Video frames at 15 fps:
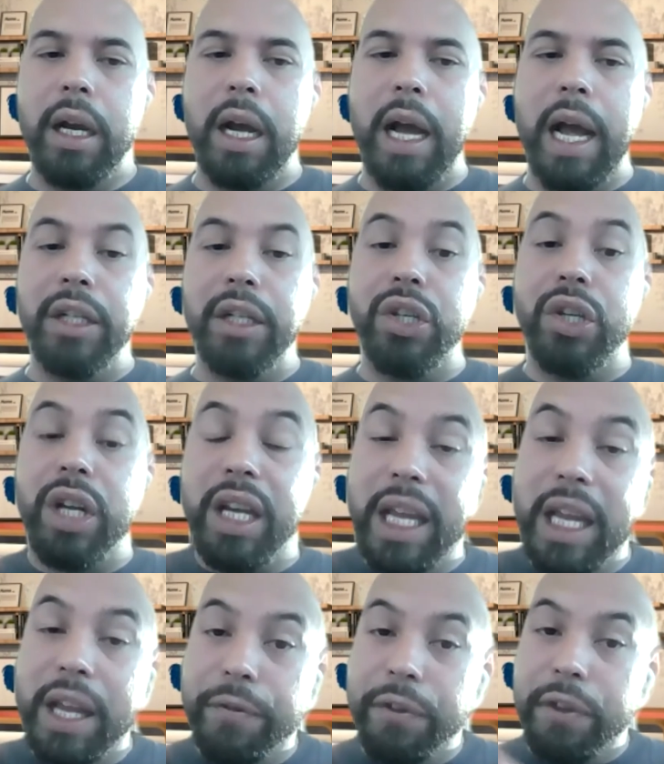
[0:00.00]
and
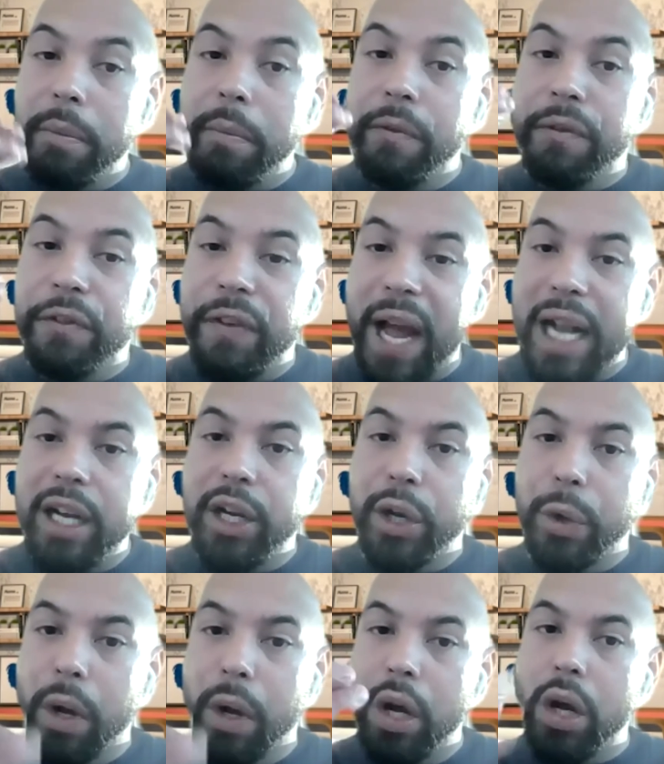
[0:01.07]
give them
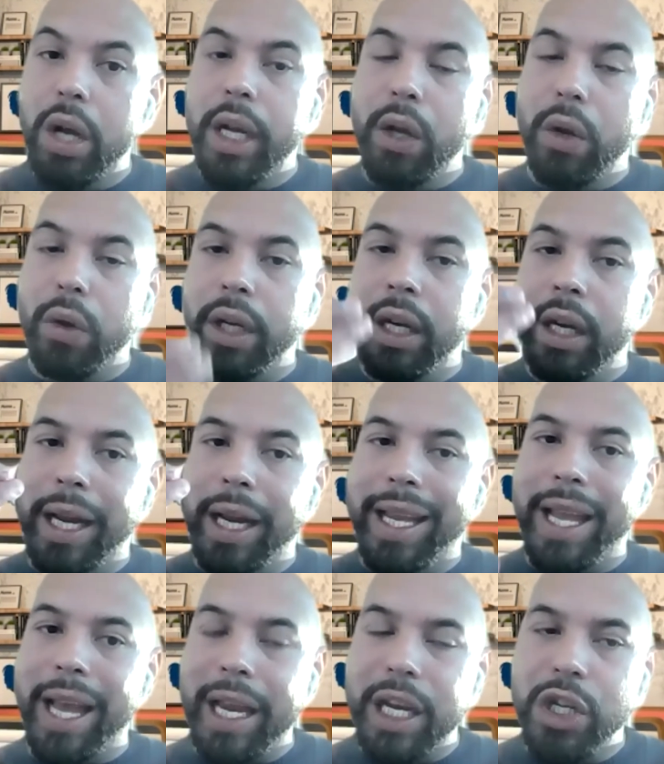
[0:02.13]
value early on in an
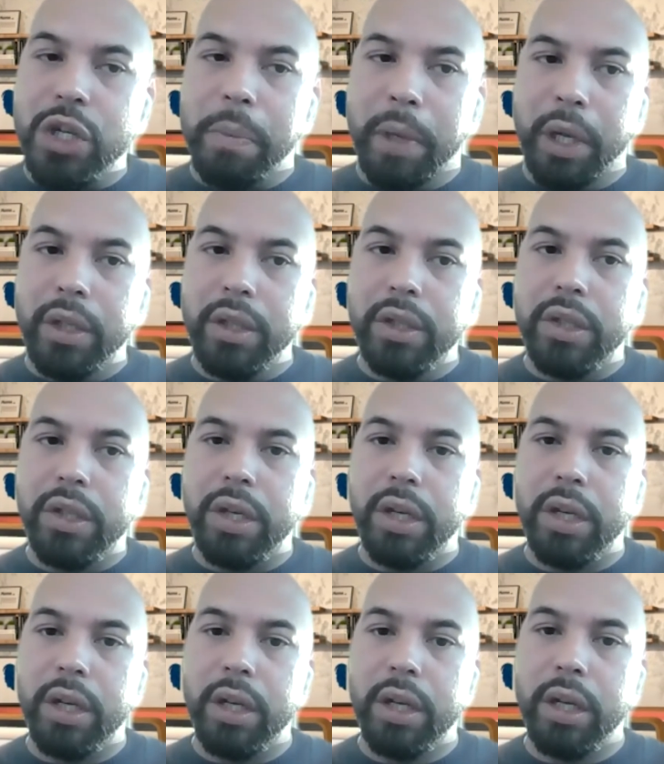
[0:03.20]
engagement,
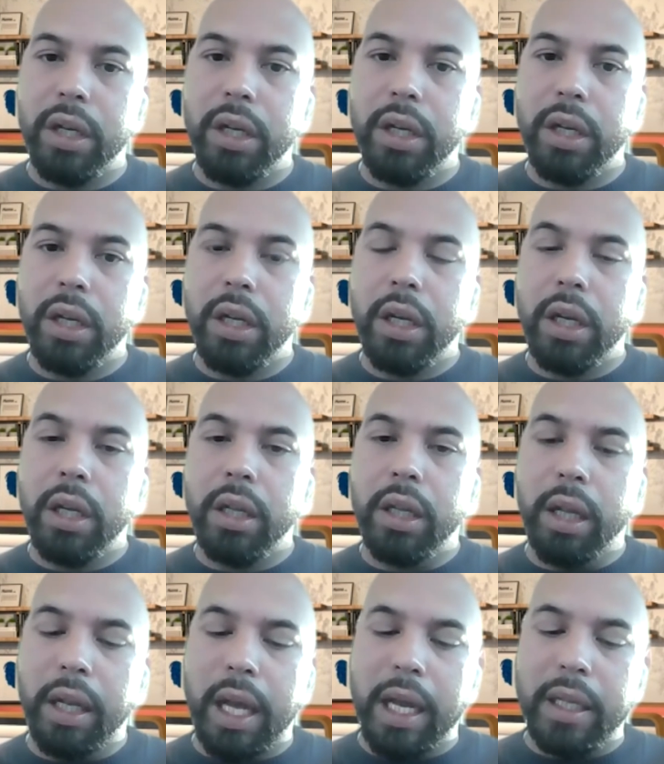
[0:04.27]

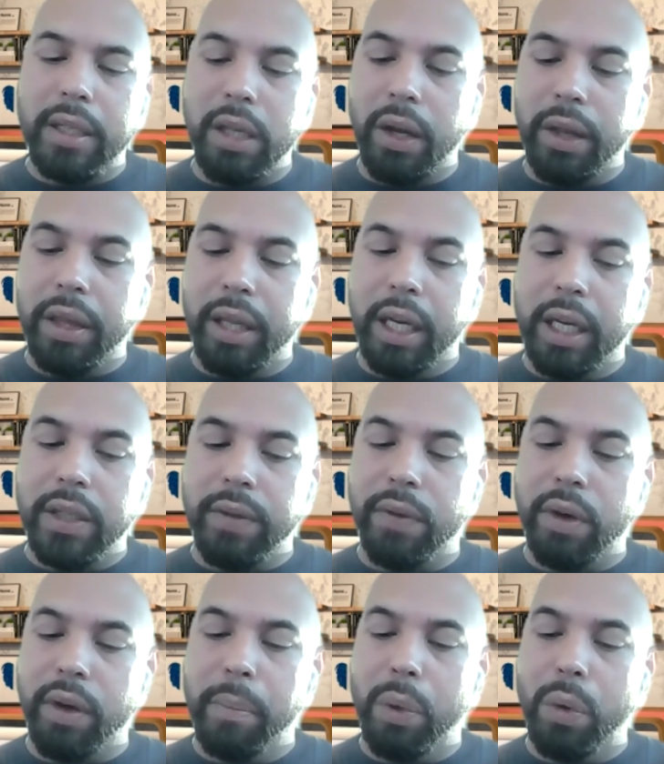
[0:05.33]
then that, I think, is a
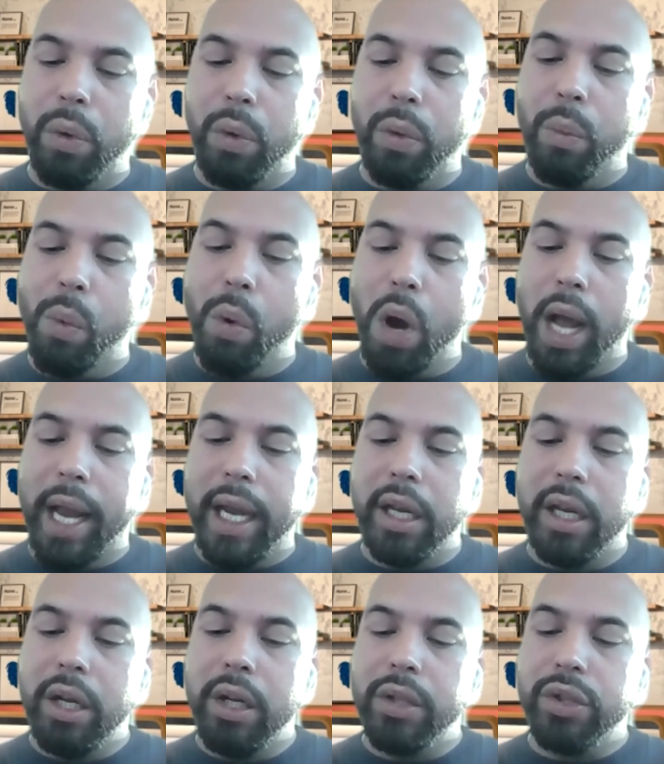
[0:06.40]
very important way
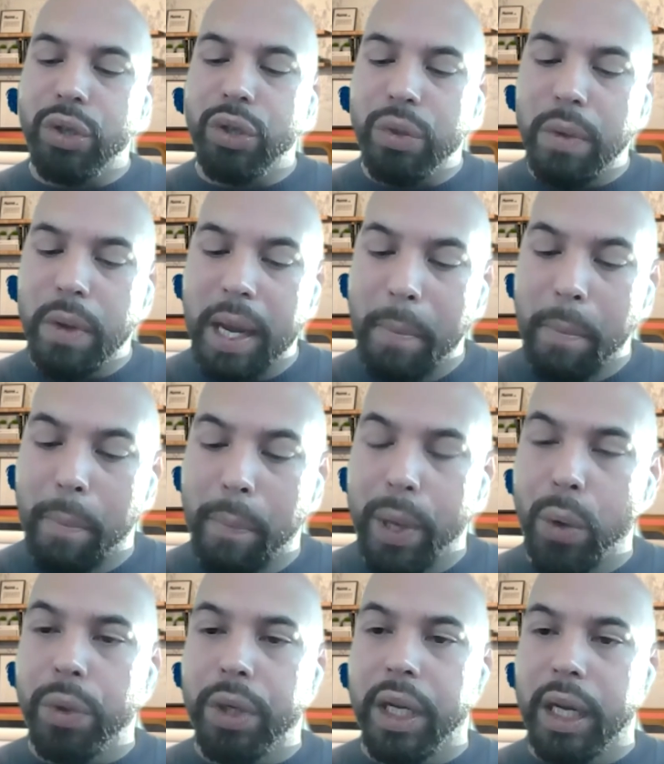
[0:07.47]
in
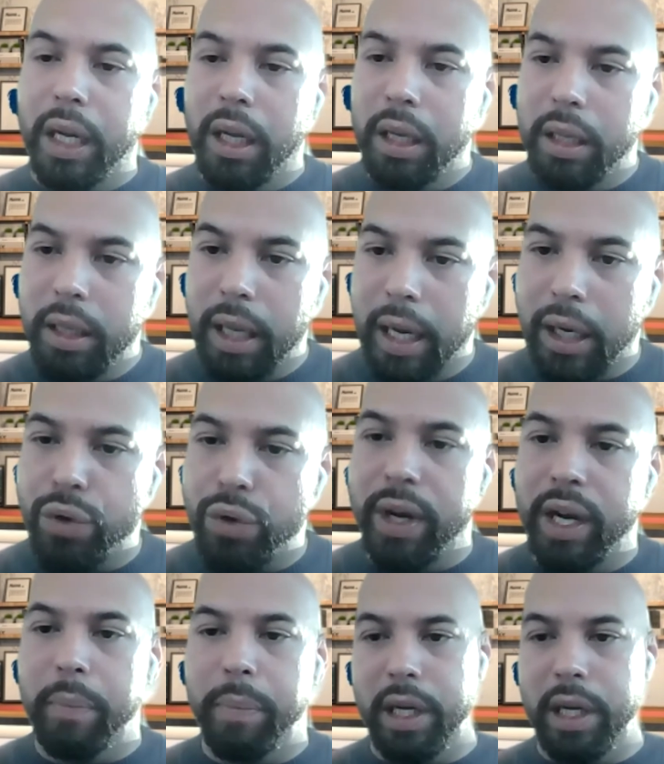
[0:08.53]
building that
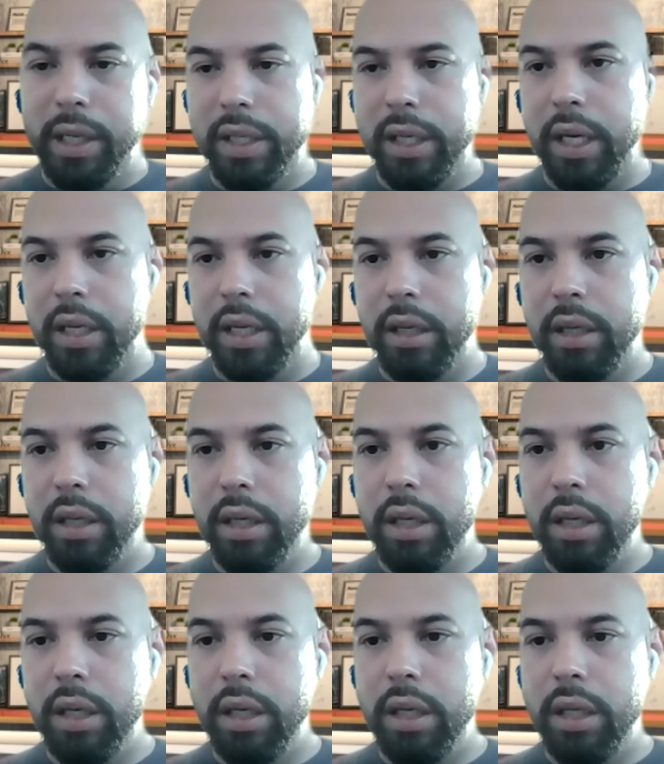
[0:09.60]
credibility,
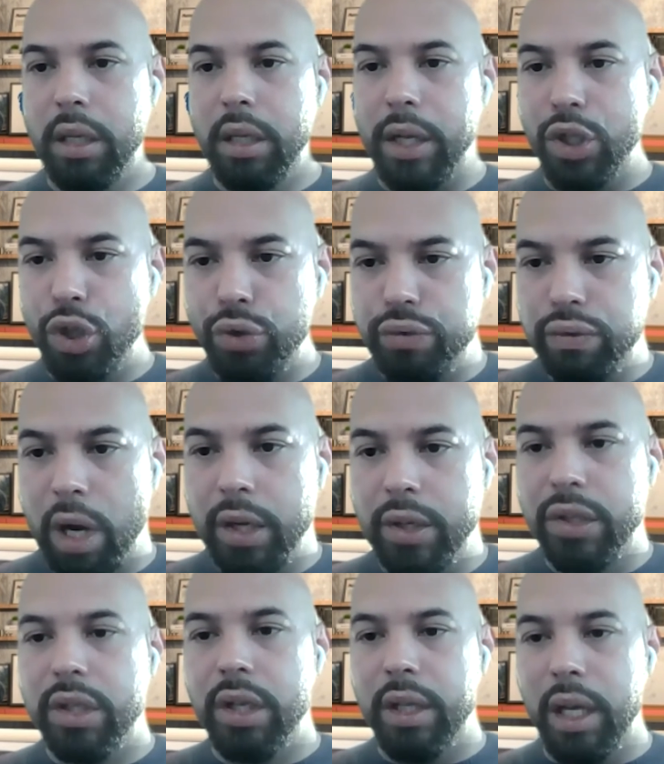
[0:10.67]
that trust
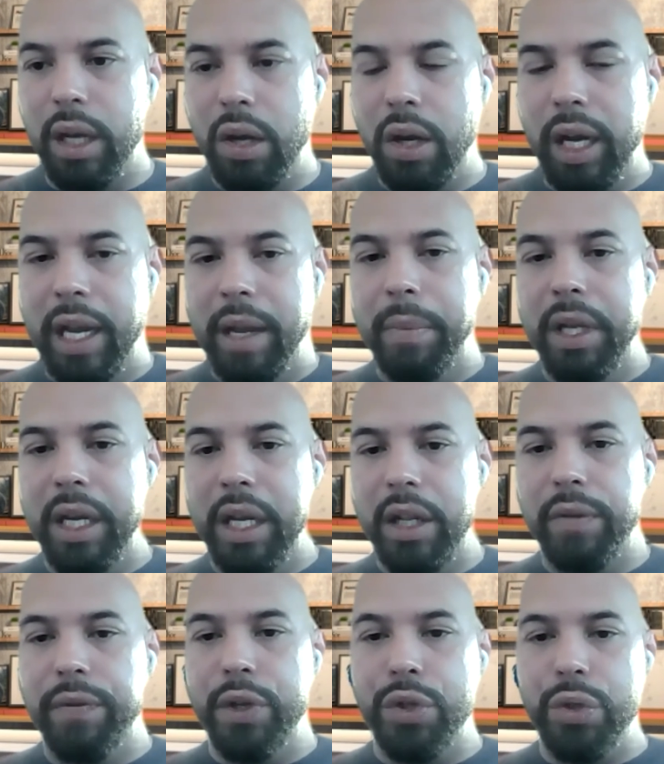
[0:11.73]
that I am the
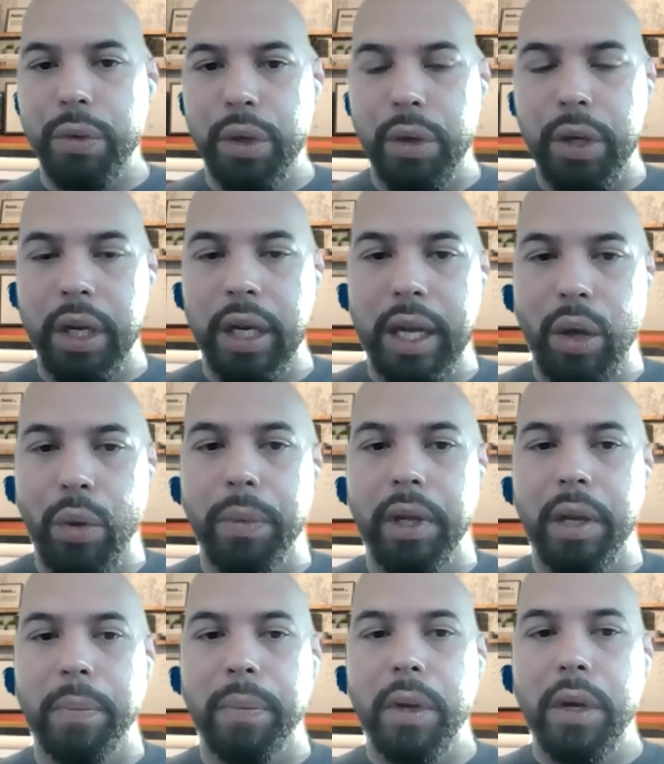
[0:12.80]
individual who can help
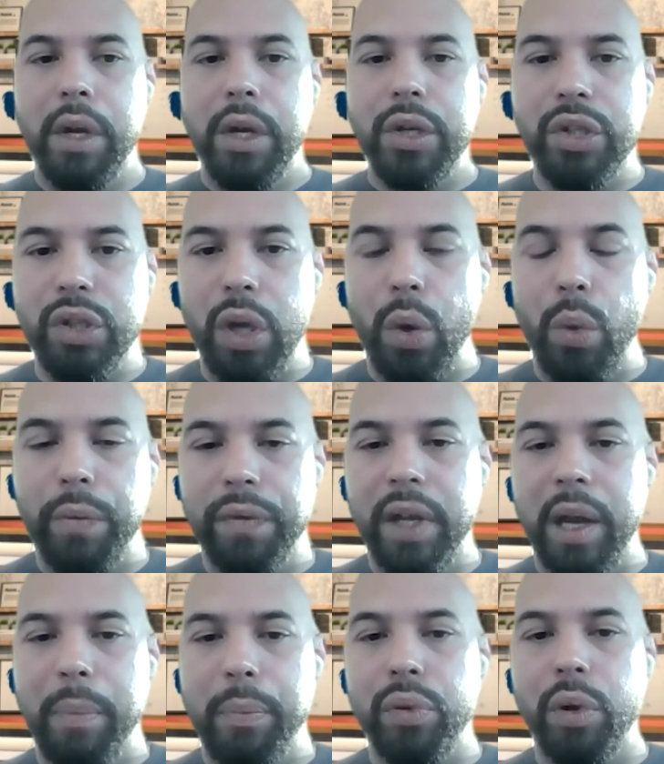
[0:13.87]
them solve
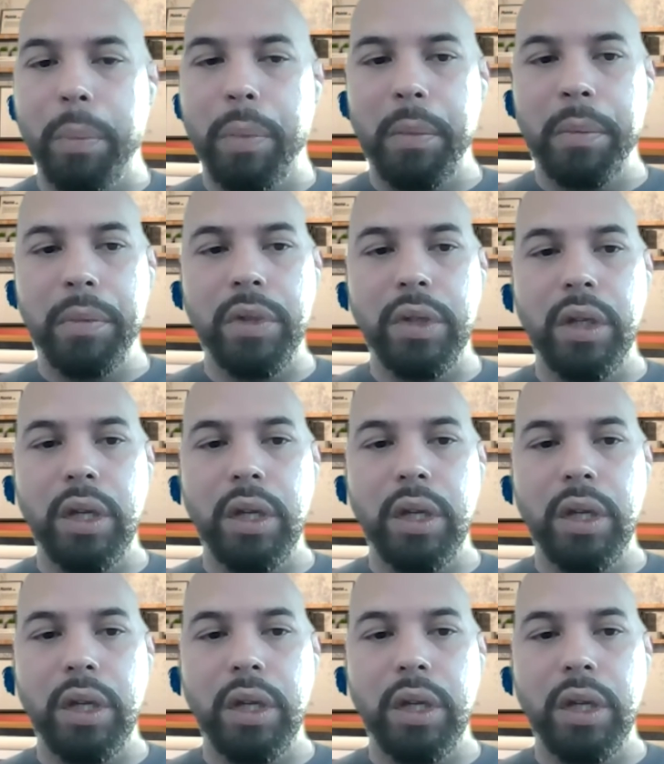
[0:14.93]
their problems.